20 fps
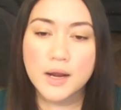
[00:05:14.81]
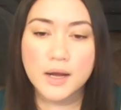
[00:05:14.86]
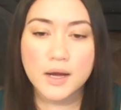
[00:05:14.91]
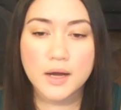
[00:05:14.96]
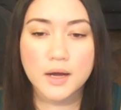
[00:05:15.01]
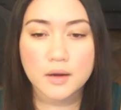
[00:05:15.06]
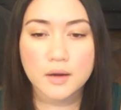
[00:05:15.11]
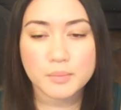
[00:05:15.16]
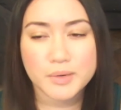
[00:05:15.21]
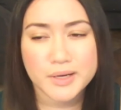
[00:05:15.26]

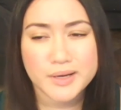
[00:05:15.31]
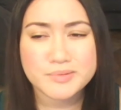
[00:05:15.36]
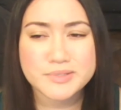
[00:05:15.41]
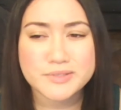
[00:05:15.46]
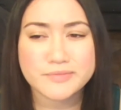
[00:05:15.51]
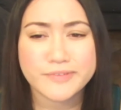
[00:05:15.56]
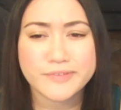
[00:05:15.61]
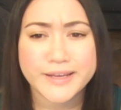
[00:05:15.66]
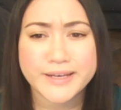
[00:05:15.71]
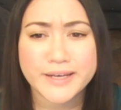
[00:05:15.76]
But come
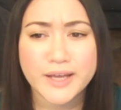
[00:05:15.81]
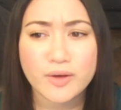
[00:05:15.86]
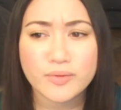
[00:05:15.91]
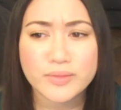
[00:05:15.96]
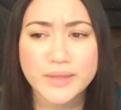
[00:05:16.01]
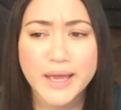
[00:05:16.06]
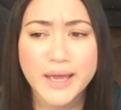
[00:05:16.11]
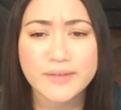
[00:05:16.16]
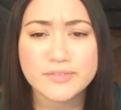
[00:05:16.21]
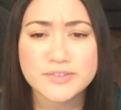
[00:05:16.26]
to find out,
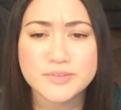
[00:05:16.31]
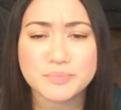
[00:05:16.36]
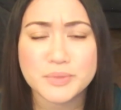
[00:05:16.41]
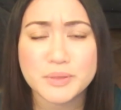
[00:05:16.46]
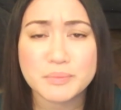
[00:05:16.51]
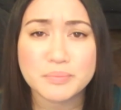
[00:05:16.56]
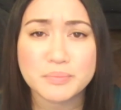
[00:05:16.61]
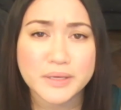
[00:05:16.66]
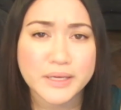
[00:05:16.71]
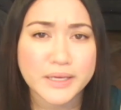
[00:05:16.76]
they have to
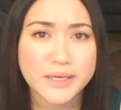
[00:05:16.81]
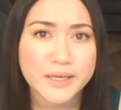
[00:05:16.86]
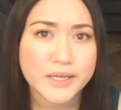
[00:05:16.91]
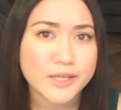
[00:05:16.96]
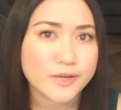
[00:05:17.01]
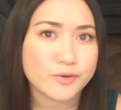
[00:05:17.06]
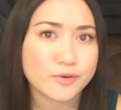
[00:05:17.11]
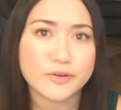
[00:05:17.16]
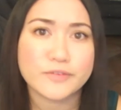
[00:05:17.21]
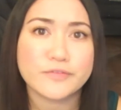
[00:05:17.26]
be big
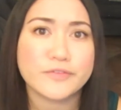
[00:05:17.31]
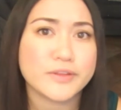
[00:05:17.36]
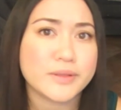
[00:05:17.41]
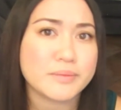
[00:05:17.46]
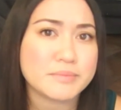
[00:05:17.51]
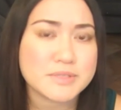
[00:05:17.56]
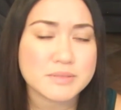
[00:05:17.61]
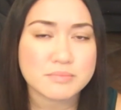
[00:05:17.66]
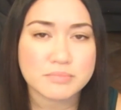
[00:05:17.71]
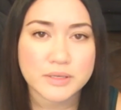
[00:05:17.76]
in order for
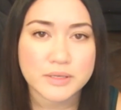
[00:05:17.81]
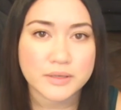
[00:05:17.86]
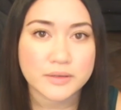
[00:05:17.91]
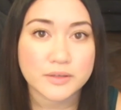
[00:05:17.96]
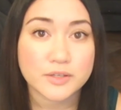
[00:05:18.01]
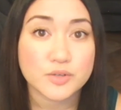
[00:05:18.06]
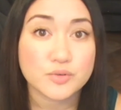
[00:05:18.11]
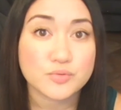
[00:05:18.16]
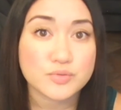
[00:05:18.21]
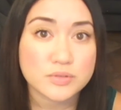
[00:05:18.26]
them to be
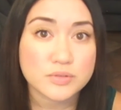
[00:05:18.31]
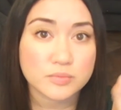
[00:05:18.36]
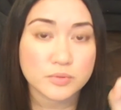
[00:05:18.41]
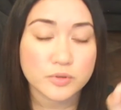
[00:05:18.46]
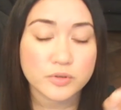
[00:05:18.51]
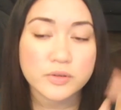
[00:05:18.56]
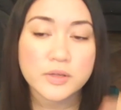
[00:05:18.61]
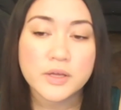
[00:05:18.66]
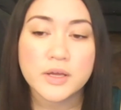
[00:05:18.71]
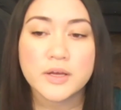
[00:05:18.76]

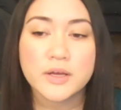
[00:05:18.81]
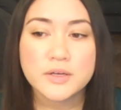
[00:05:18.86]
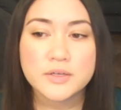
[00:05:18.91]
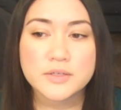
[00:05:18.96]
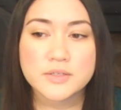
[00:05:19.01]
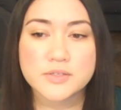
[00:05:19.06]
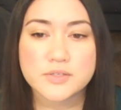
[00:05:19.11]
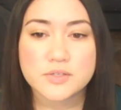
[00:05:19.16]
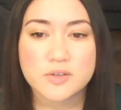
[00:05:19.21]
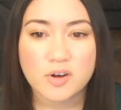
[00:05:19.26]
usable.
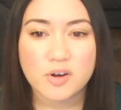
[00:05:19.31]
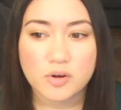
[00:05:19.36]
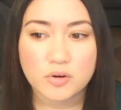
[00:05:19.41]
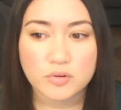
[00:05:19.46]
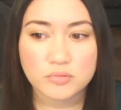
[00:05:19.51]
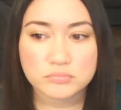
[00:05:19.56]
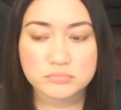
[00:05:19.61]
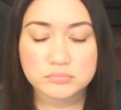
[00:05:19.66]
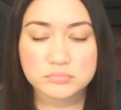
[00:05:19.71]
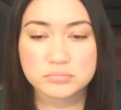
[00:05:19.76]

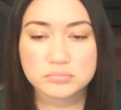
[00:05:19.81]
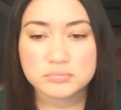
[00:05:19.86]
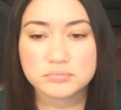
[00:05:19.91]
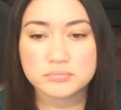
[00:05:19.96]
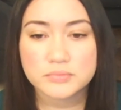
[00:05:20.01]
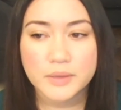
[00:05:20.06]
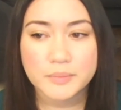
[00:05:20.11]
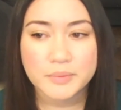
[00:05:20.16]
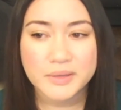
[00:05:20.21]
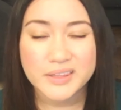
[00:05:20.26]
So,
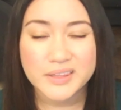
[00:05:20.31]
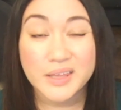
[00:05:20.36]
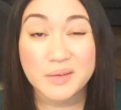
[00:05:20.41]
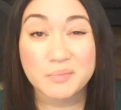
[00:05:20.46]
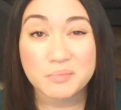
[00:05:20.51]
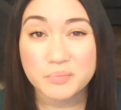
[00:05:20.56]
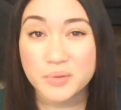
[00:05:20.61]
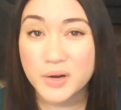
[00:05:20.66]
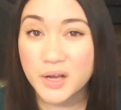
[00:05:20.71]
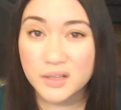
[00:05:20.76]
I mean,
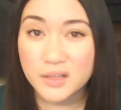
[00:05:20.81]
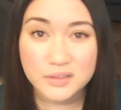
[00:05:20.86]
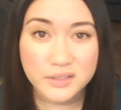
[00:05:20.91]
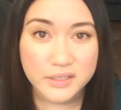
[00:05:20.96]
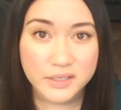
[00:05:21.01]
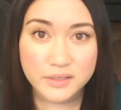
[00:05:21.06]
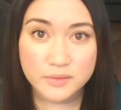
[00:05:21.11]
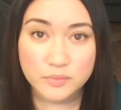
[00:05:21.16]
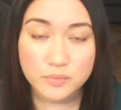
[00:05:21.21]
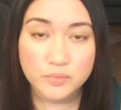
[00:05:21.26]
they
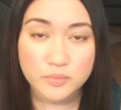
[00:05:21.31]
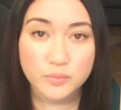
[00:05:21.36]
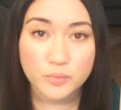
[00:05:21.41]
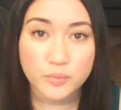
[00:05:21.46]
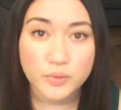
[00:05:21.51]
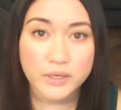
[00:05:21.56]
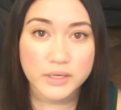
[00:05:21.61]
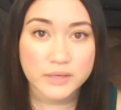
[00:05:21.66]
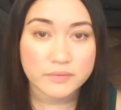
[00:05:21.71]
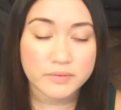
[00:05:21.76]
probably
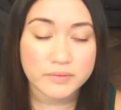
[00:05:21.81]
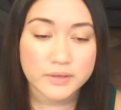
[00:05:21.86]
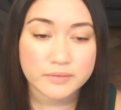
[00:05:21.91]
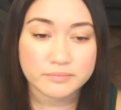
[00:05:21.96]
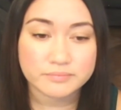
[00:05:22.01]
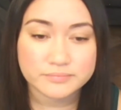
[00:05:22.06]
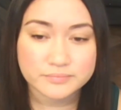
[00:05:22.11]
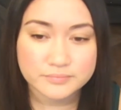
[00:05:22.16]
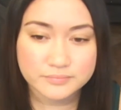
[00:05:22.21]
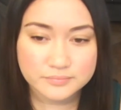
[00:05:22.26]
wouldn't
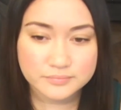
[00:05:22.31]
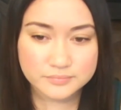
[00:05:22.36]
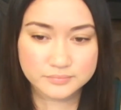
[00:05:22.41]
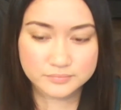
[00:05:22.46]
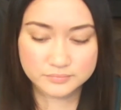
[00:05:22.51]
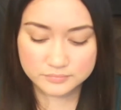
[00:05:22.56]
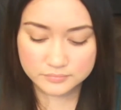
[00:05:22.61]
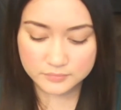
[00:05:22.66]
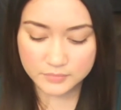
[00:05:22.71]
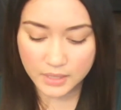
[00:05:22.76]
even
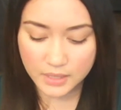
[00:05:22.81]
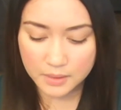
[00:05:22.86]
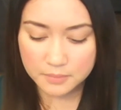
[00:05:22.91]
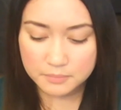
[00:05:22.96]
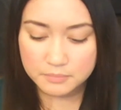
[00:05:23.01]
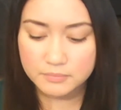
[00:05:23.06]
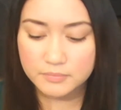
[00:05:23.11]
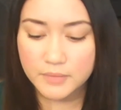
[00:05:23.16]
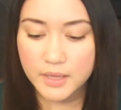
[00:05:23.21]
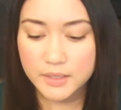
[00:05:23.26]

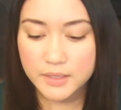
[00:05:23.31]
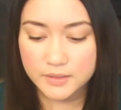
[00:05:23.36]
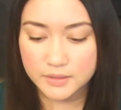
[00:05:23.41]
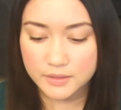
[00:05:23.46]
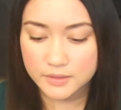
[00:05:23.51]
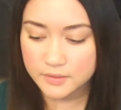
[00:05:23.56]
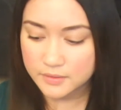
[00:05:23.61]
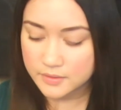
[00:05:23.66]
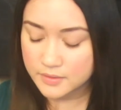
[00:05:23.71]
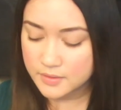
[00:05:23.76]
make
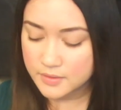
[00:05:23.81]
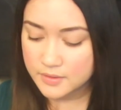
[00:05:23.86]
it